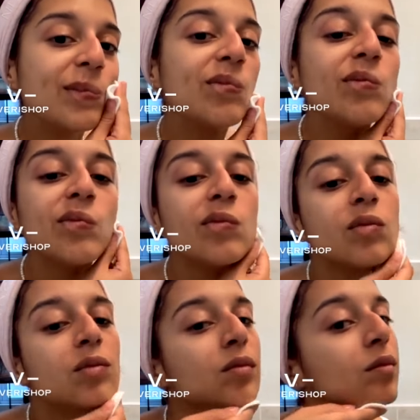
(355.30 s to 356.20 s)

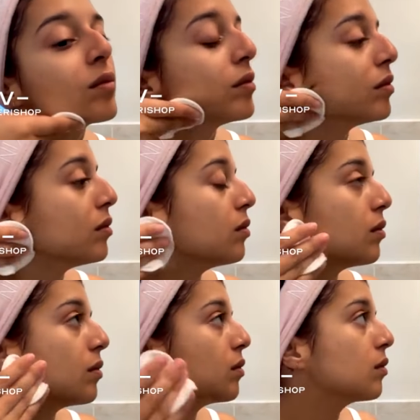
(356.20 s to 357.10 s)

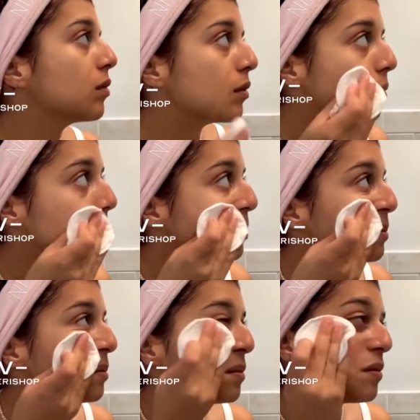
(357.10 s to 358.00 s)

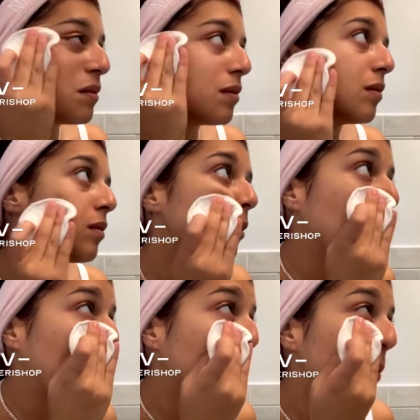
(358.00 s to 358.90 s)

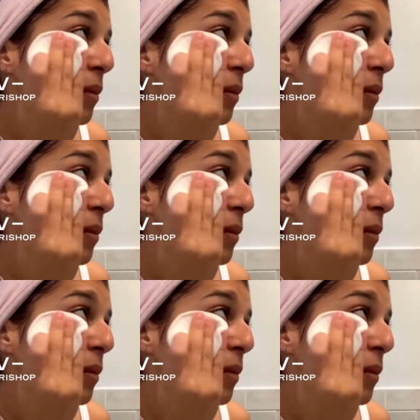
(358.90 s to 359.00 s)
(silence)